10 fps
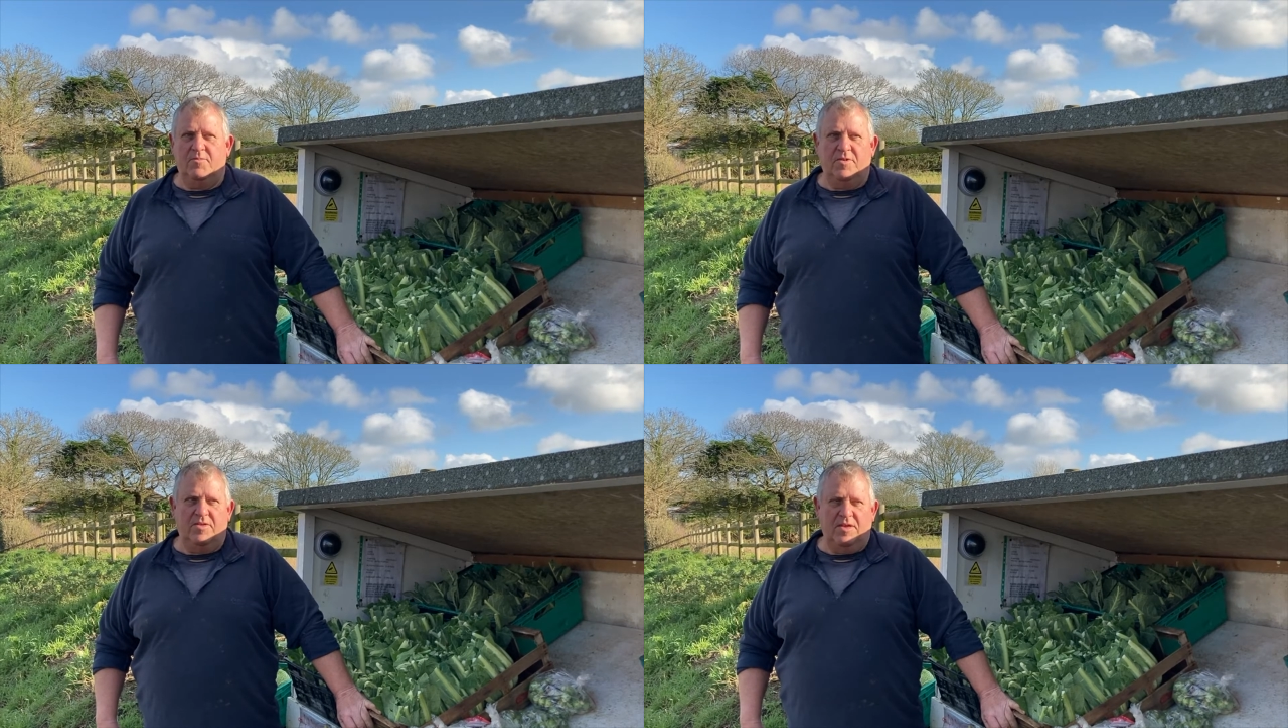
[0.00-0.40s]

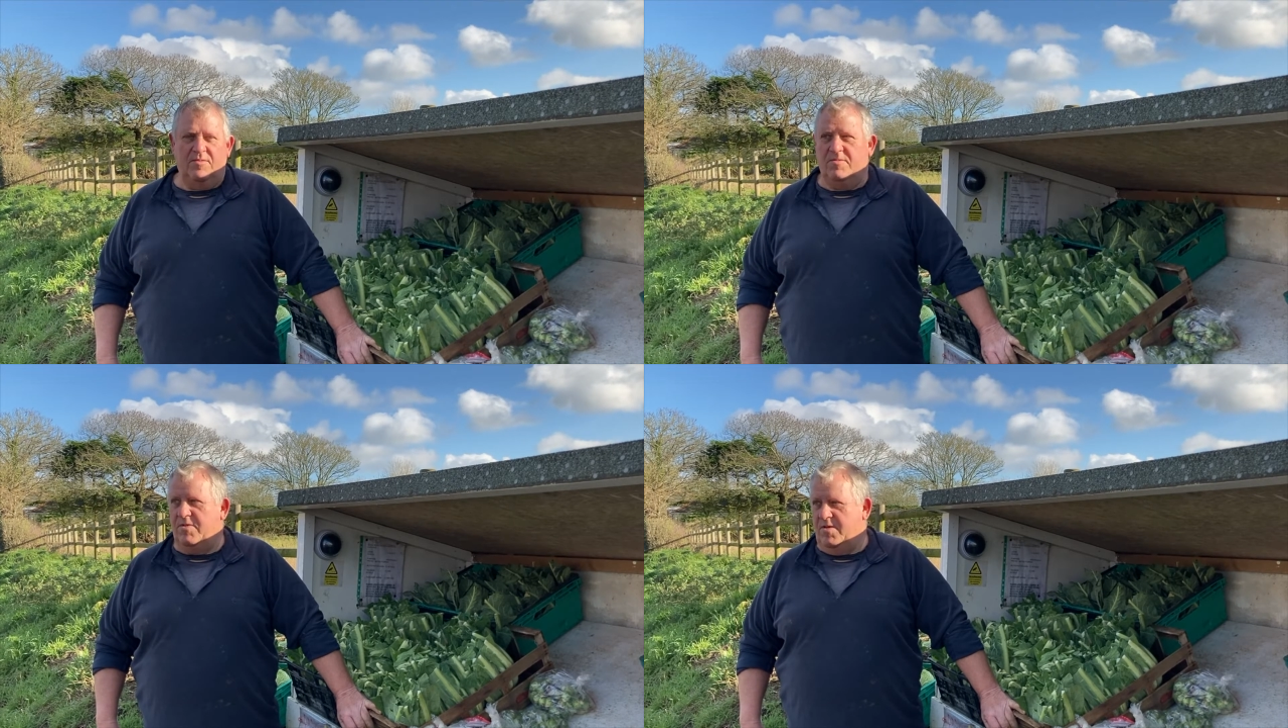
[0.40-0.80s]
we
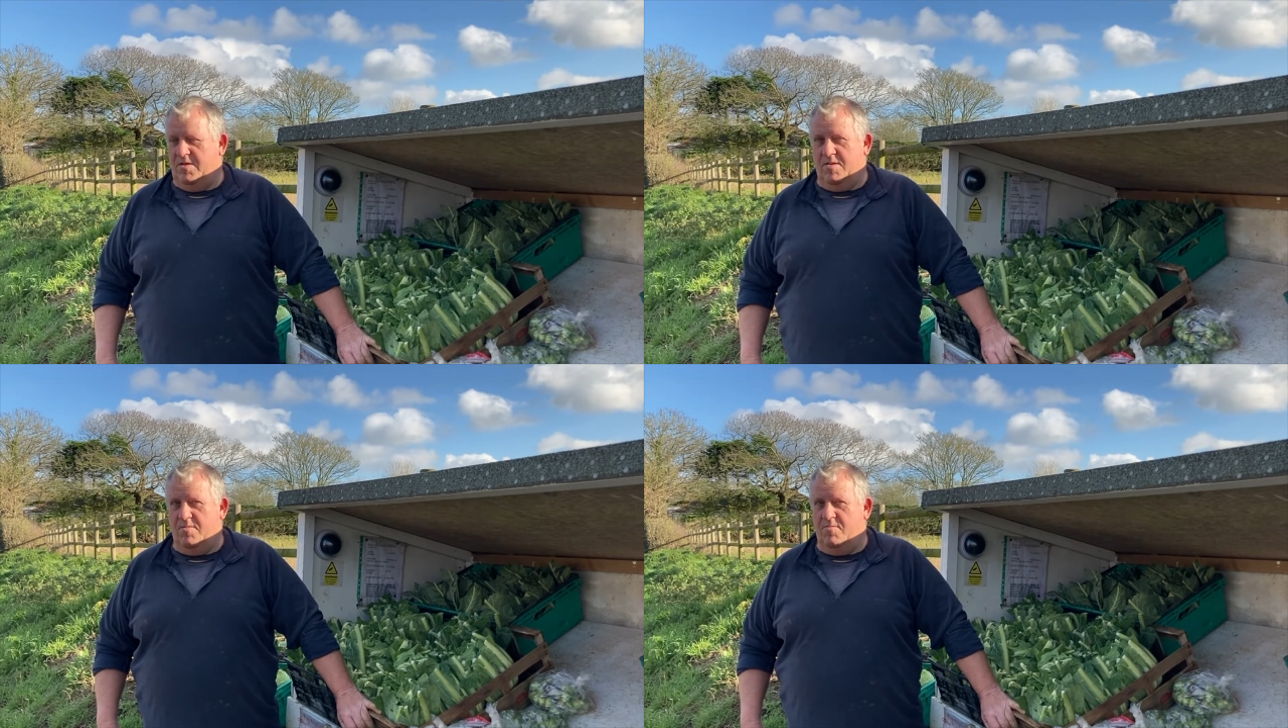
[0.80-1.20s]
then
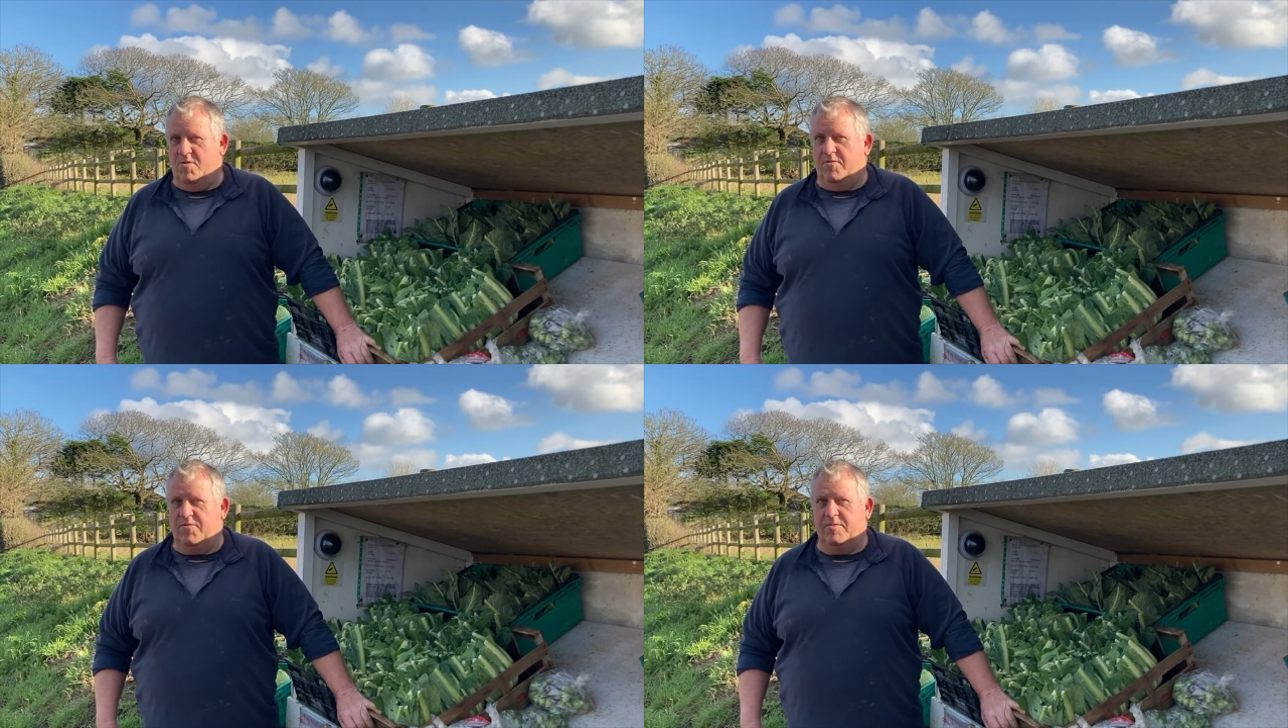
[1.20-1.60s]

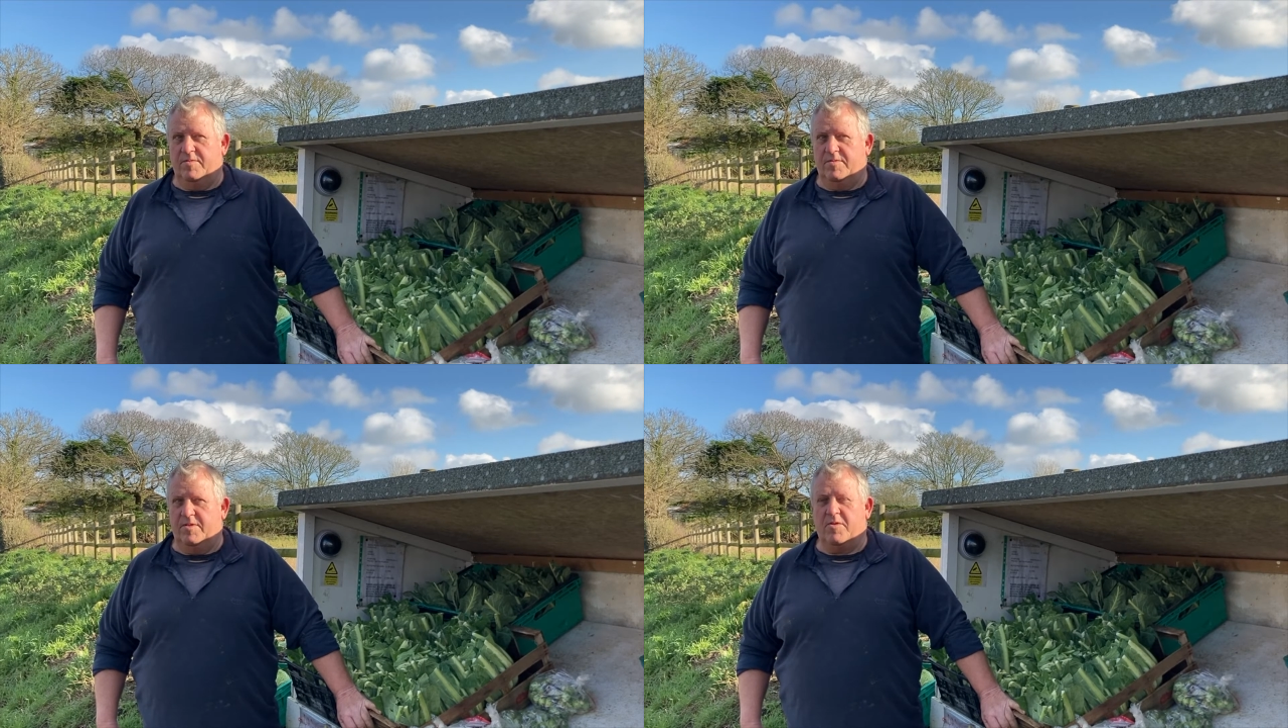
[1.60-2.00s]
moved to
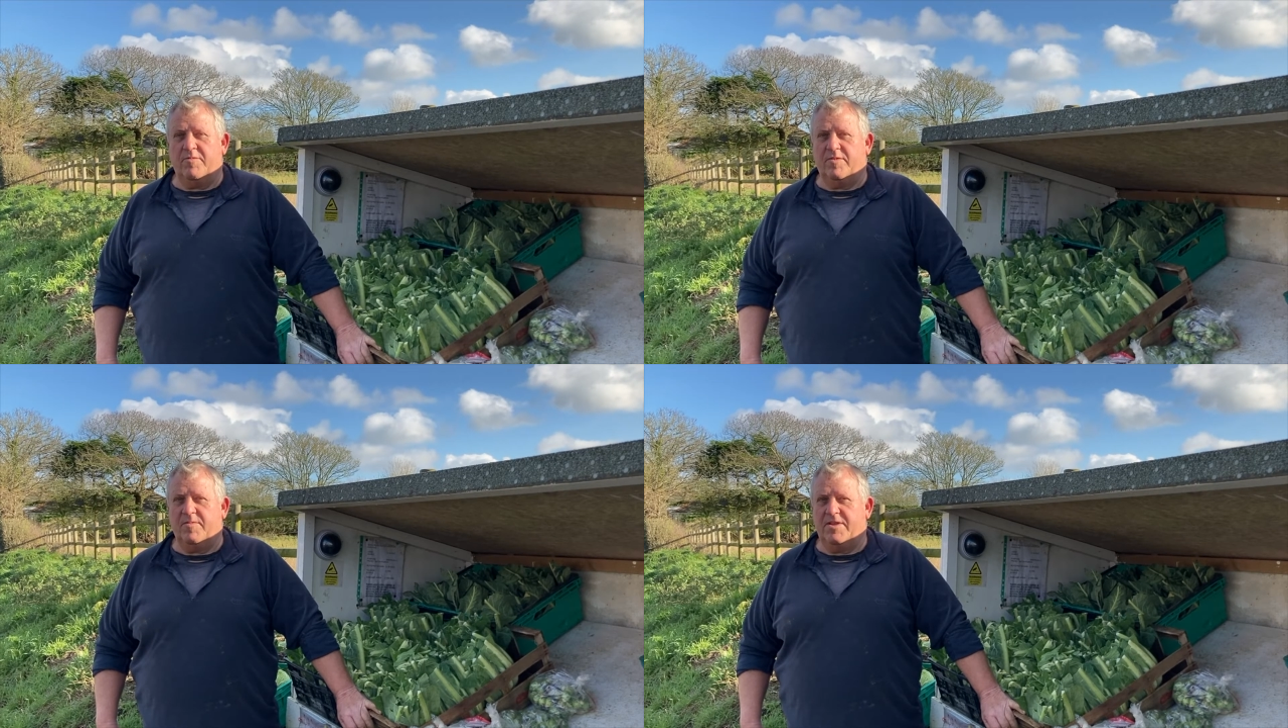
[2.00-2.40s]
St
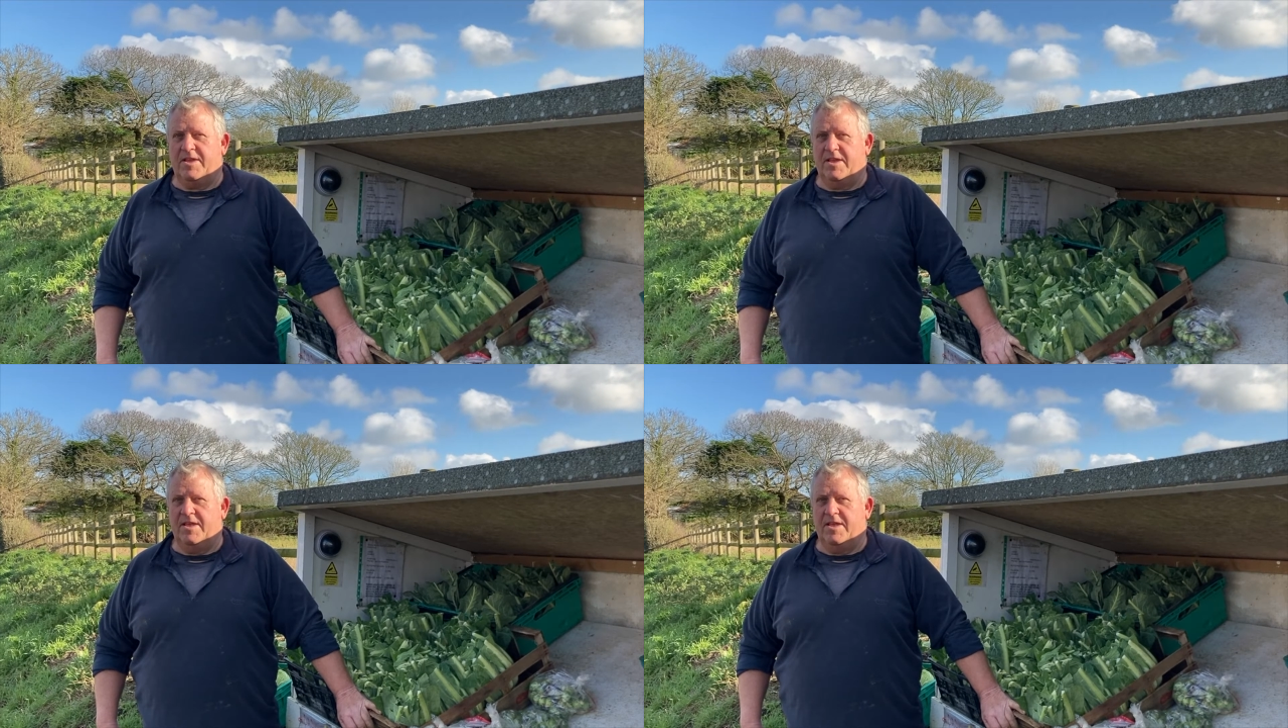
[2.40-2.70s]
Lawrence Budgie.